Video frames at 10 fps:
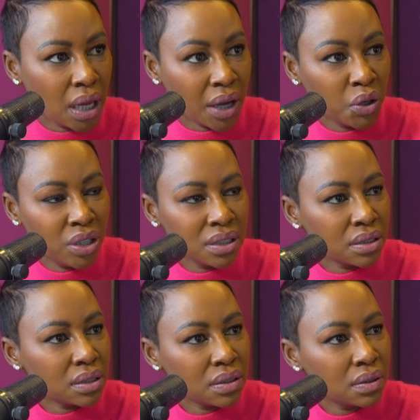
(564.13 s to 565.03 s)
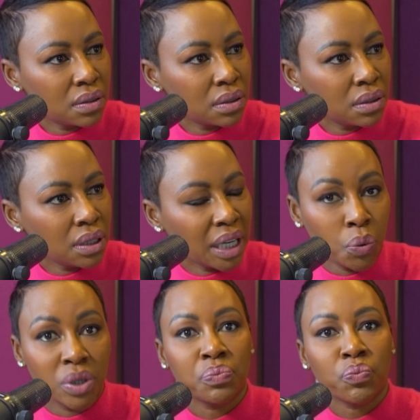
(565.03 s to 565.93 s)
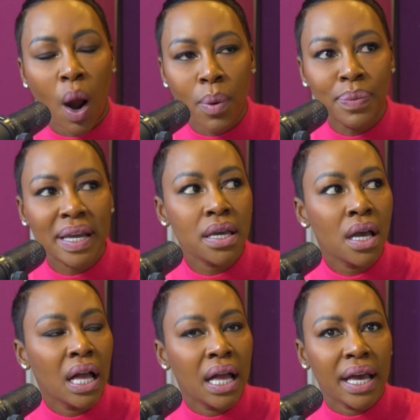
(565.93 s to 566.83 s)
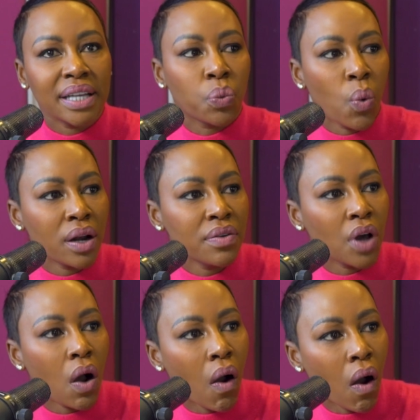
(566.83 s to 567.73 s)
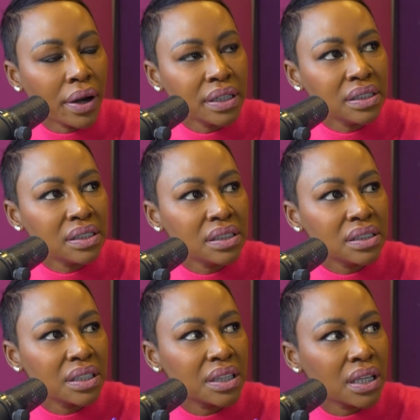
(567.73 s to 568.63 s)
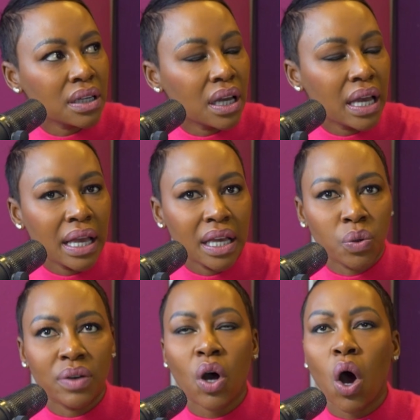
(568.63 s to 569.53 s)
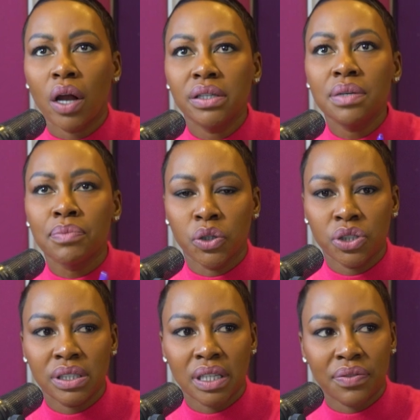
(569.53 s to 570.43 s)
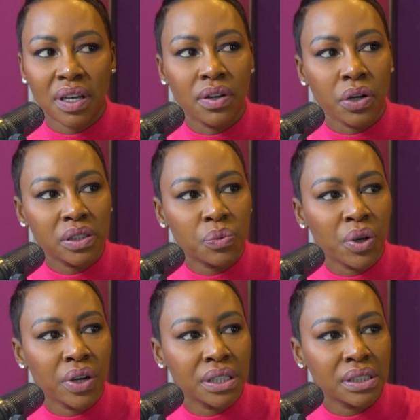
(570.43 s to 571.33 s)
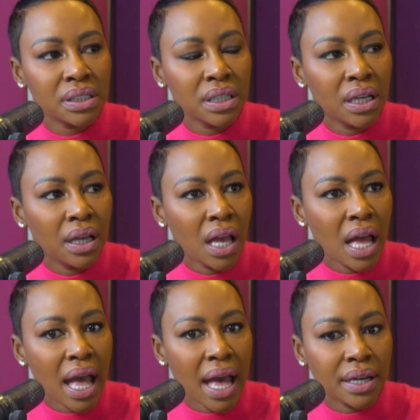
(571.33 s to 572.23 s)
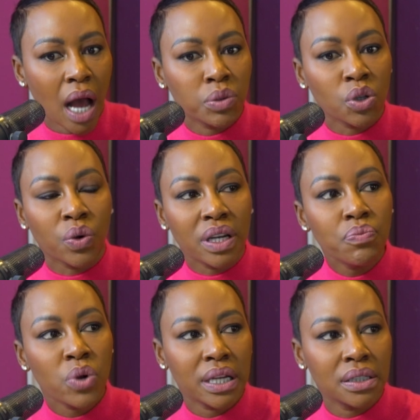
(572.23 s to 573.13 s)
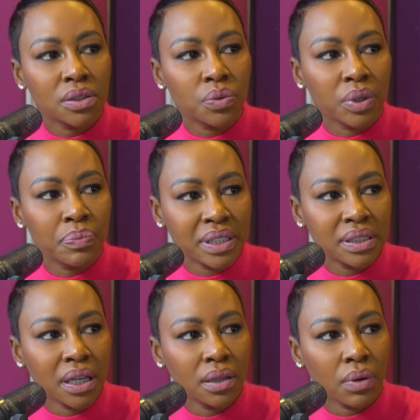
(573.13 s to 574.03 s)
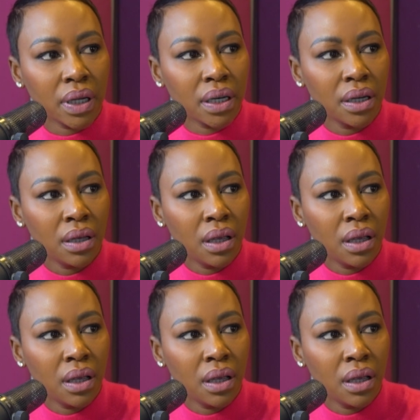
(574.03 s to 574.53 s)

I couldn't. It was probably, it's one of the hardest it's one of the hardest emotions that I've ever experienced. And I was already pregnant with my second one.